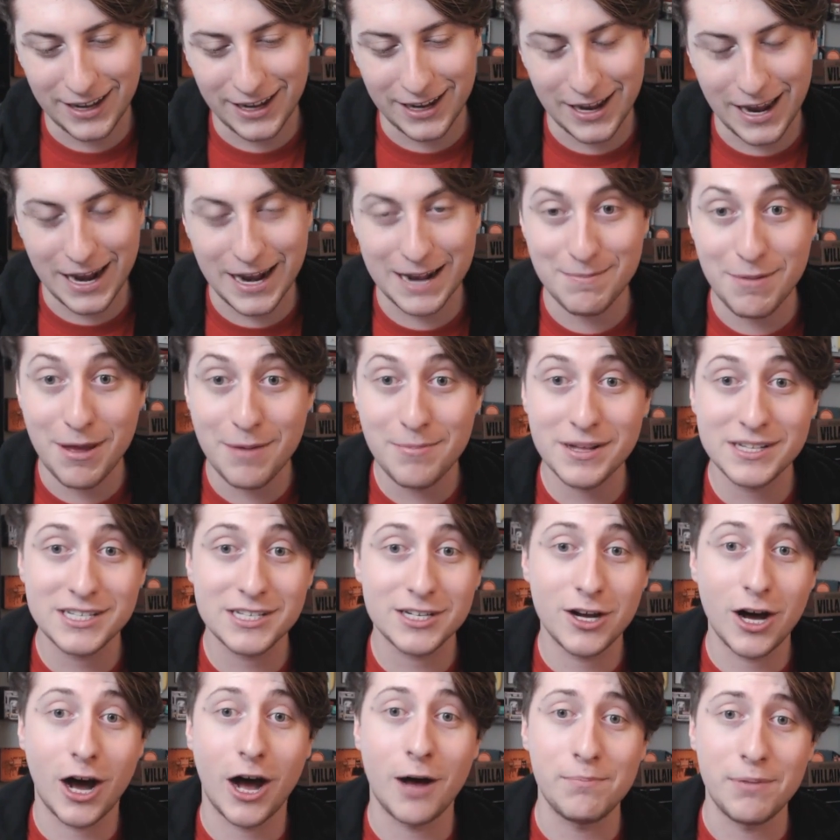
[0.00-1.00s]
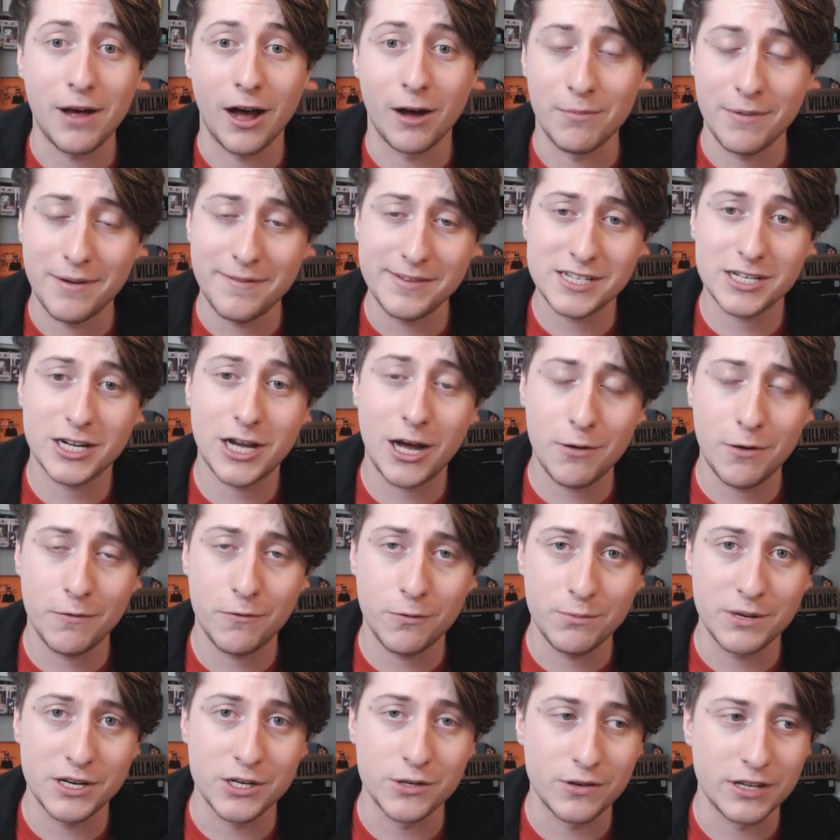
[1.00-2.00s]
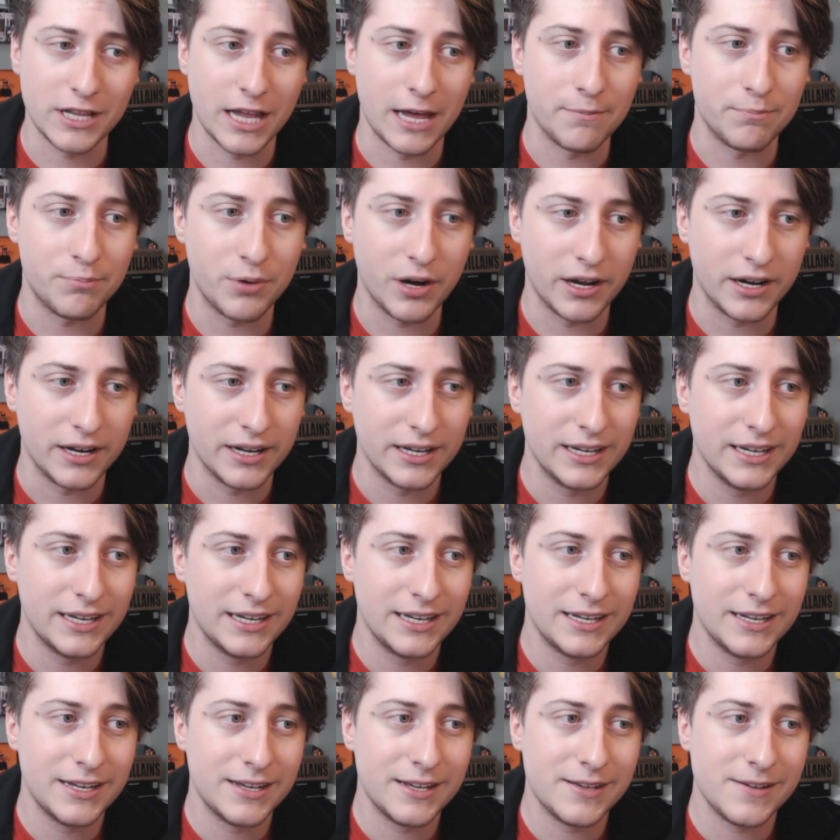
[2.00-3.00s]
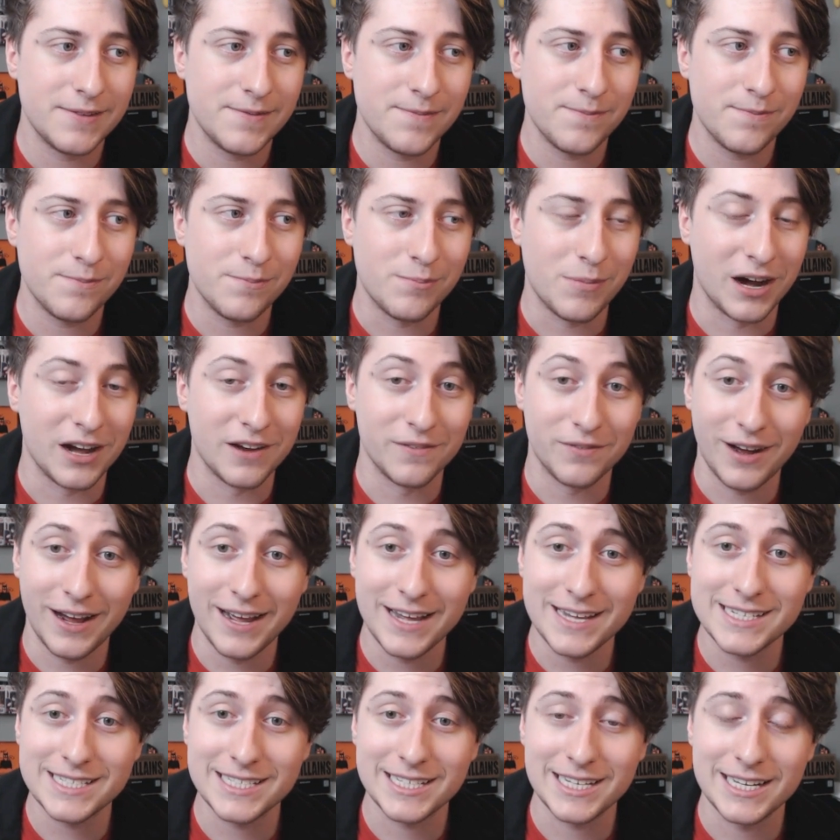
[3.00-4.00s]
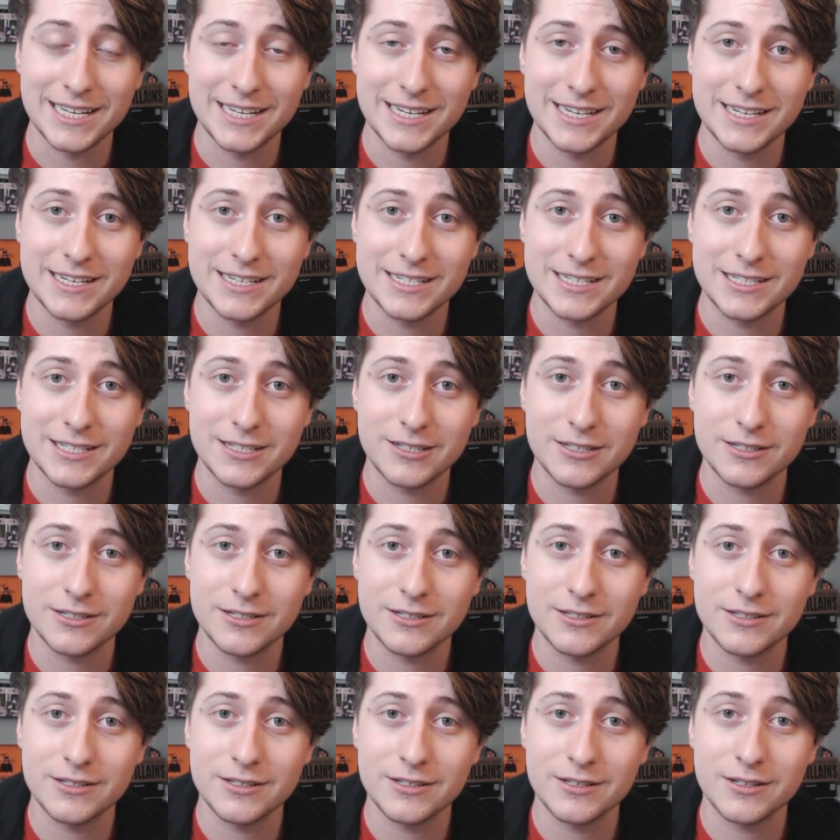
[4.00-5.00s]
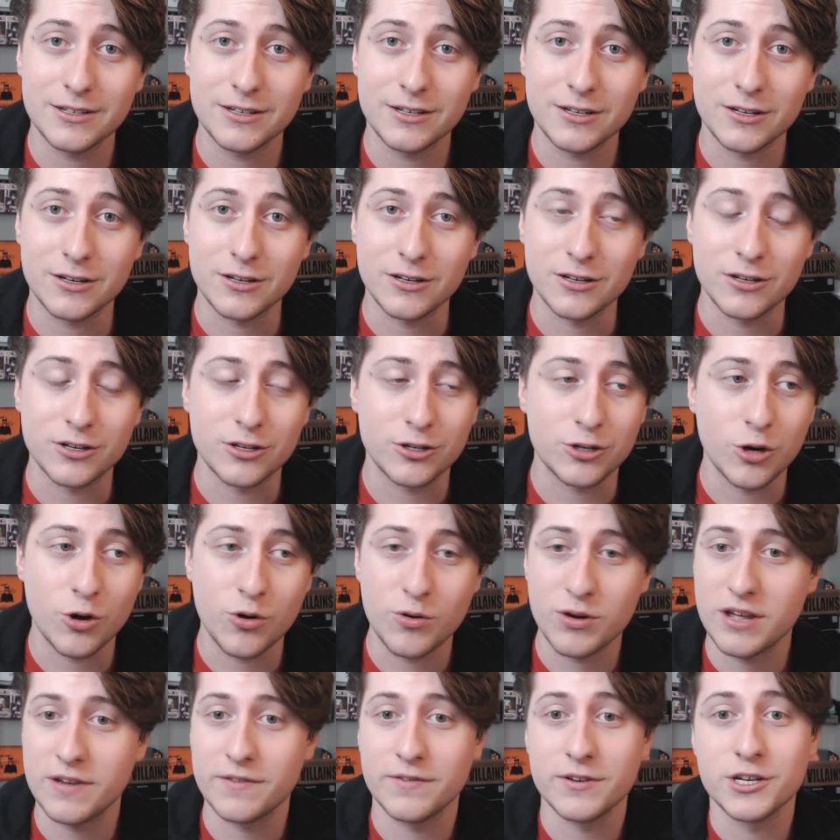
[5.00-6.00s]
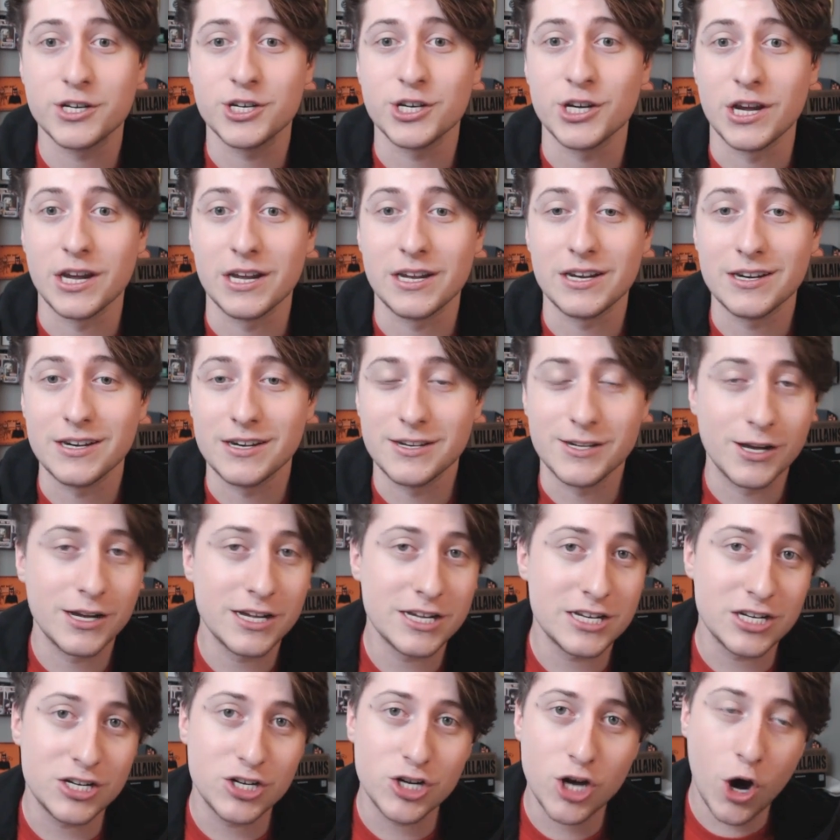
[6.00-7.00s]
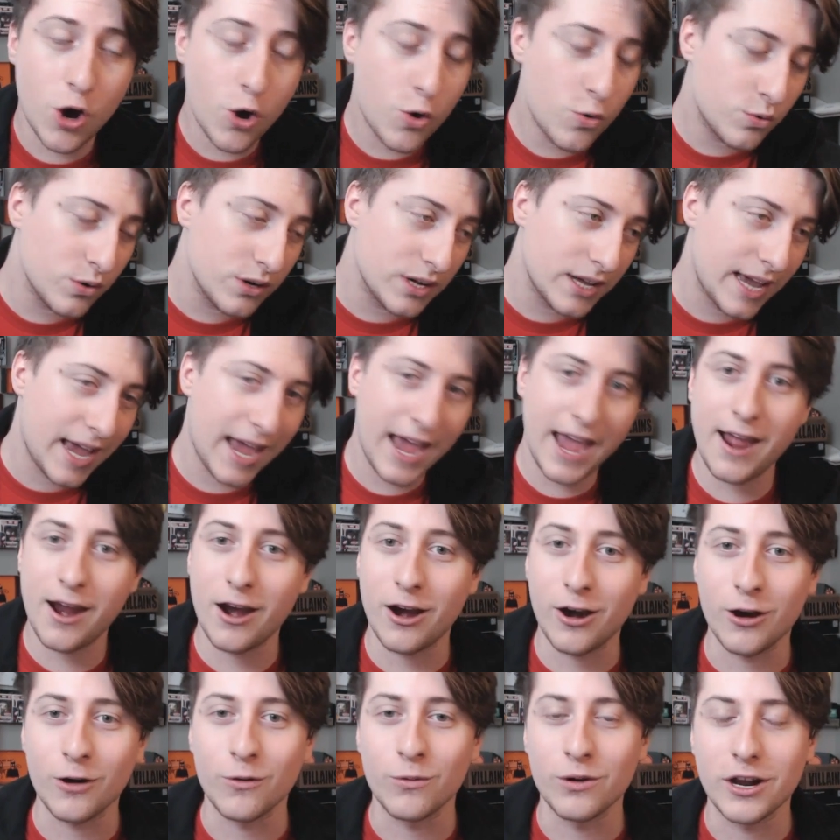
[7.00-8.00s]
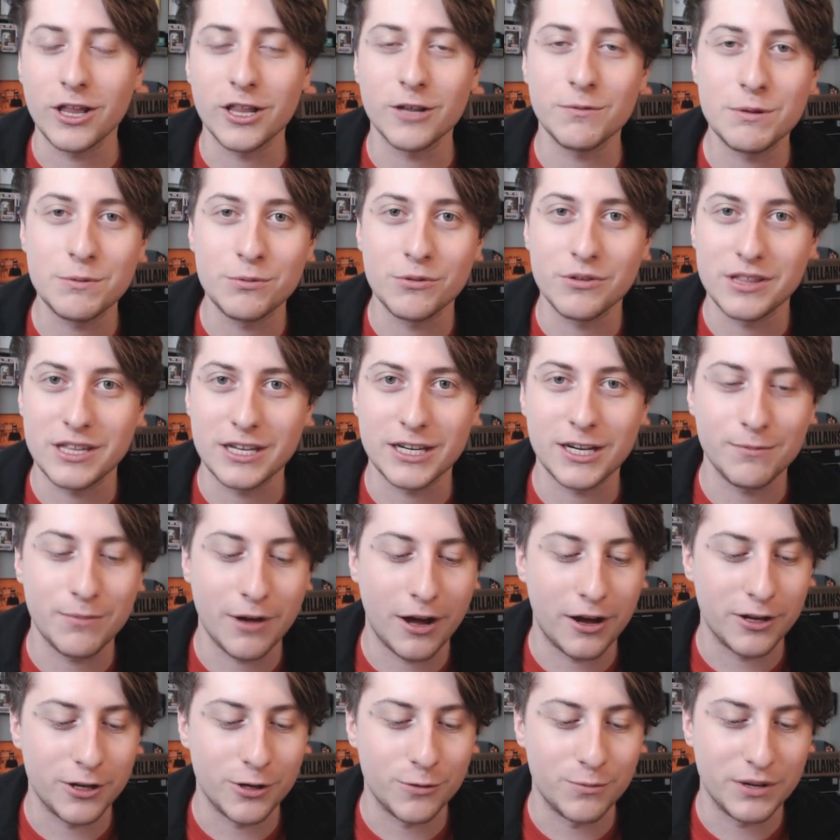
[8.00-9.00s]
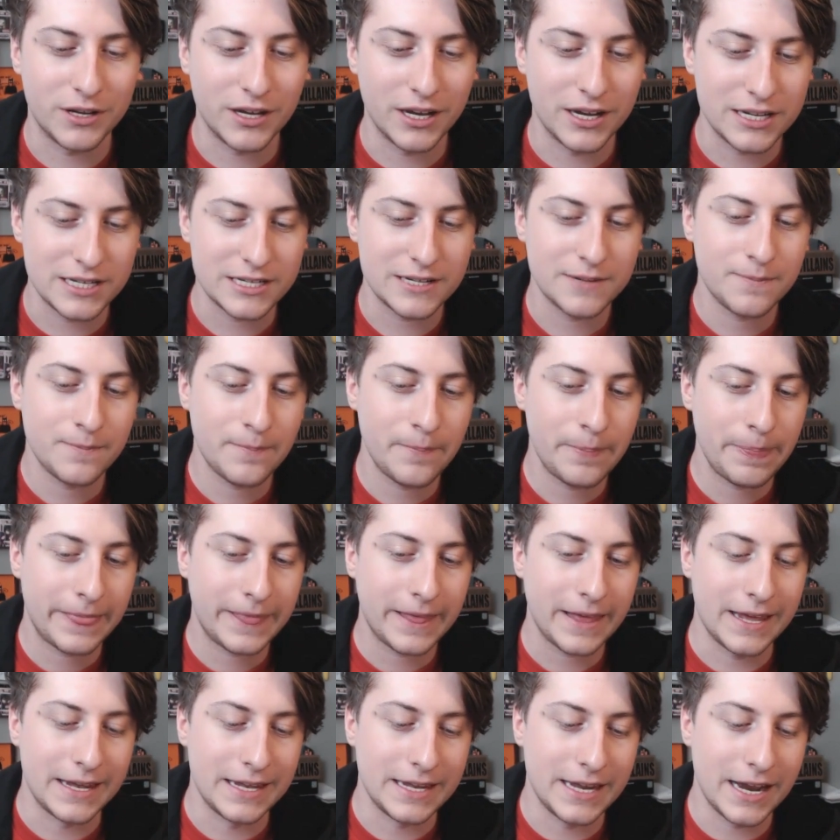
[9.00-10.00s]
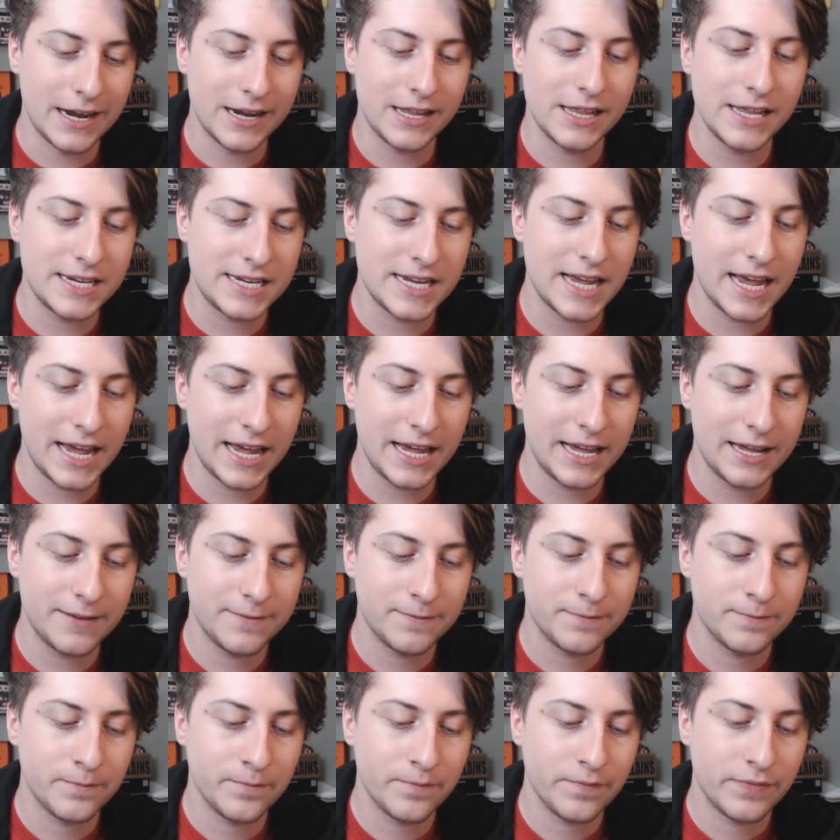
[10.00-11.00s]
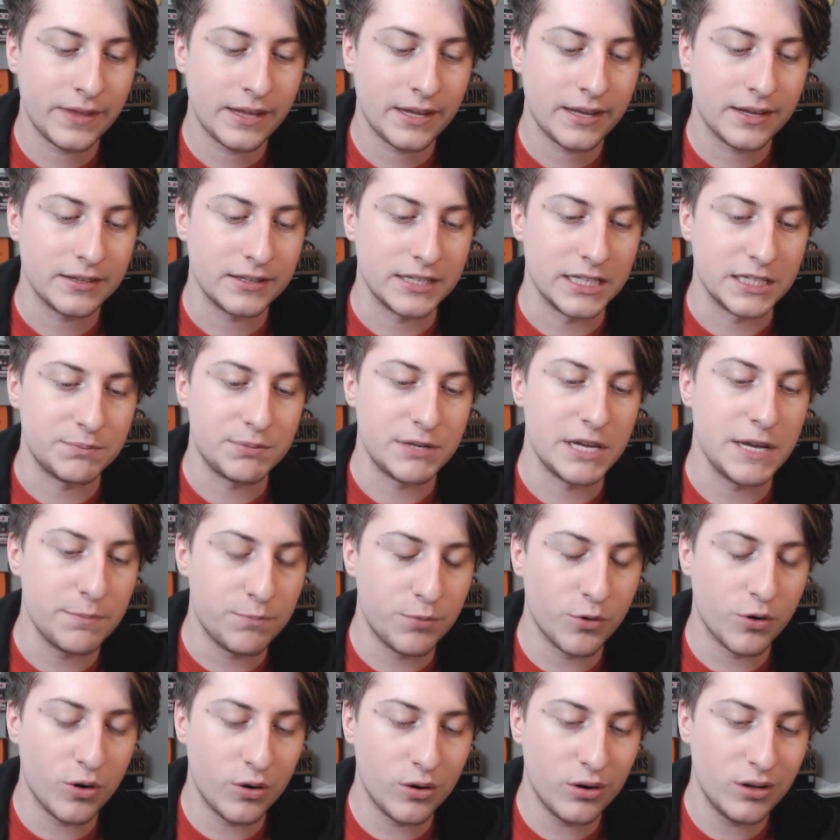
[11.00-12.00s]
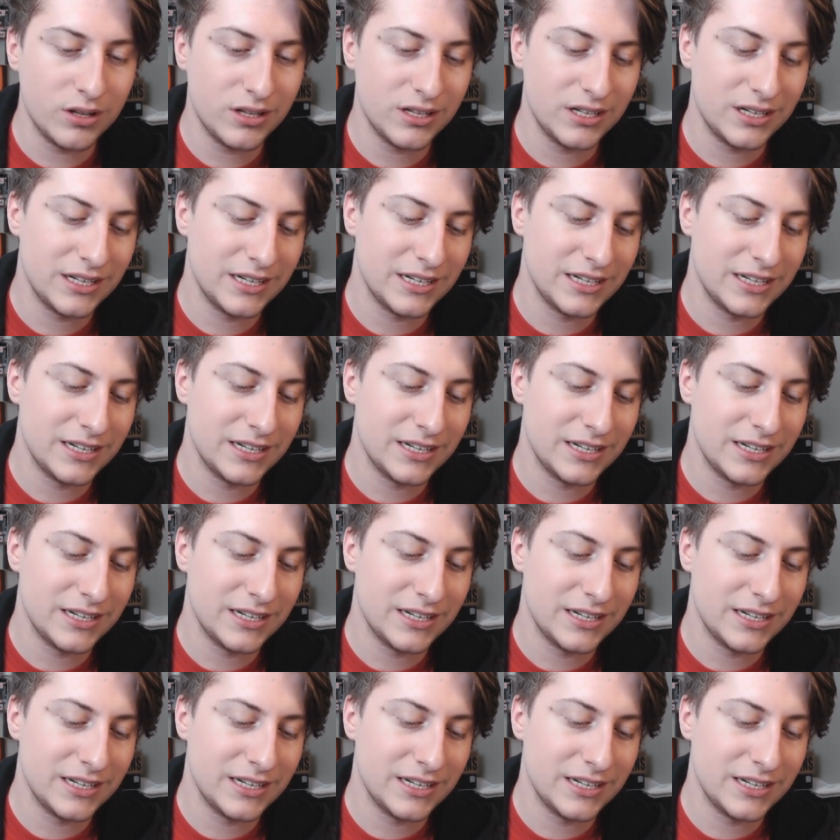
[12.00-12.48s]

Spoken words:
And maybe it's a cop out. Maybe it's a cop out for me doing that. But my advice is don't give a shit. Just don't care what other people think about you, because in the end of the day, these people